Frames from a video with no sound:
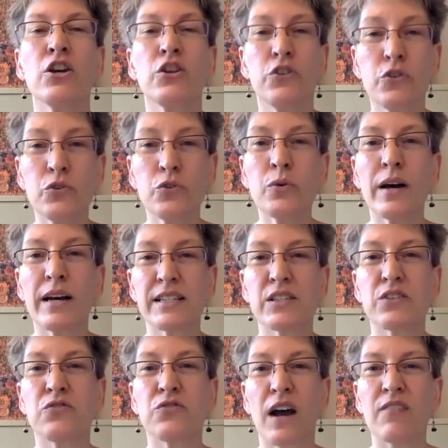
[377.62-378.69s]
you as the
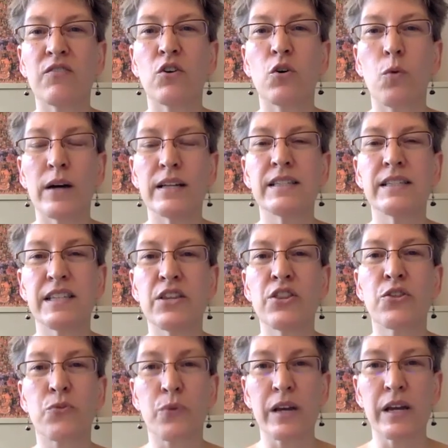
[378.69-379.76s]

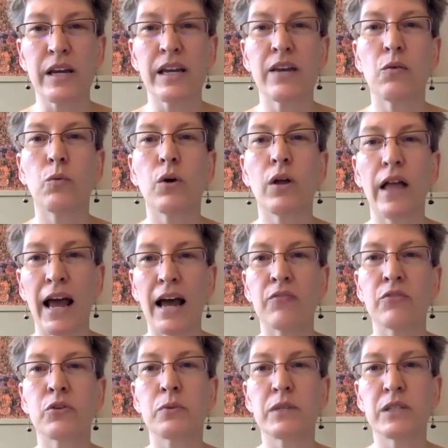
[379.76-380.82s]
501c3 will have
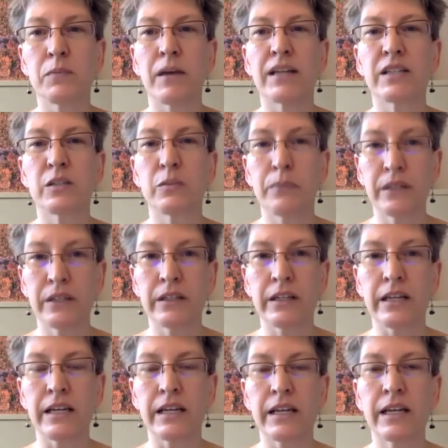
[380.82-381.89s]
the
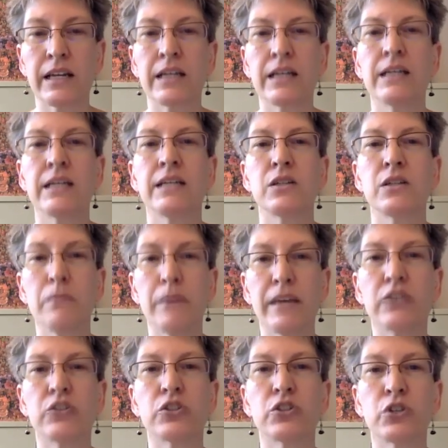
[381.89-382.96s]
responsibility to
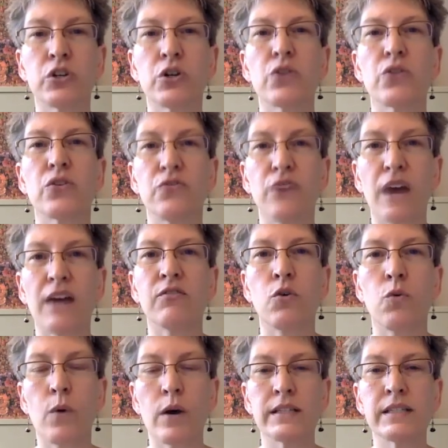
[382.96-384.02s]
make sure the
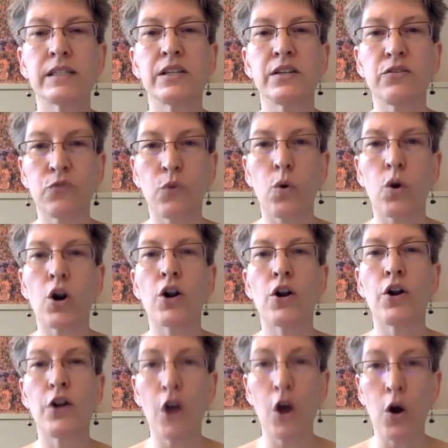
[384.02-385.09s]
501c4
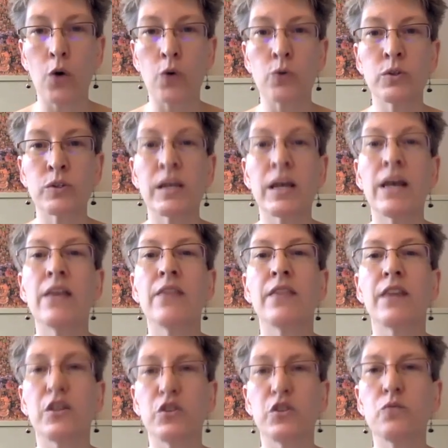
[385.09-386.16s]
knows
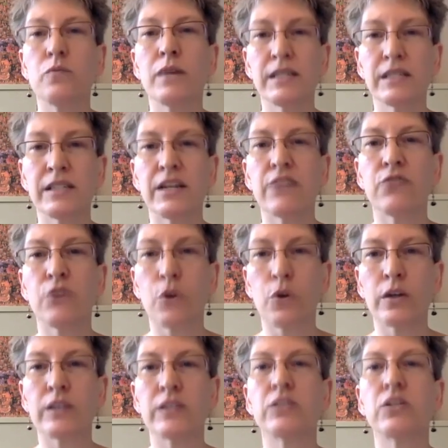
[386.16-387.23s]
that you must stay
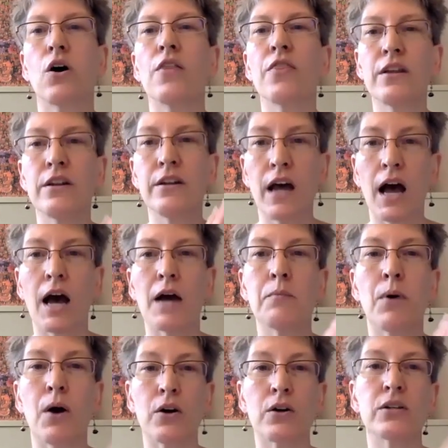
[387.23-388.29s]
focused on the
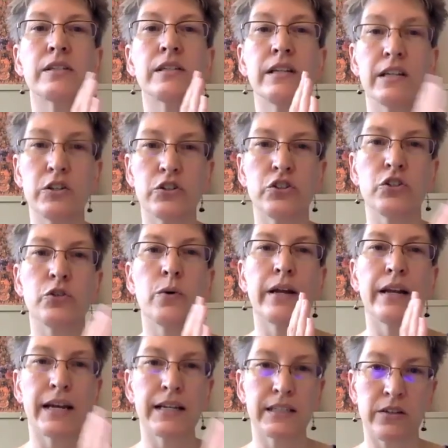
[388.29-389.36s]
nonpartisan issue and
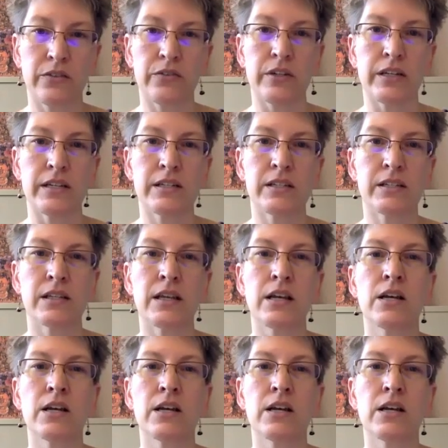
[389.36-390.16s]
activities.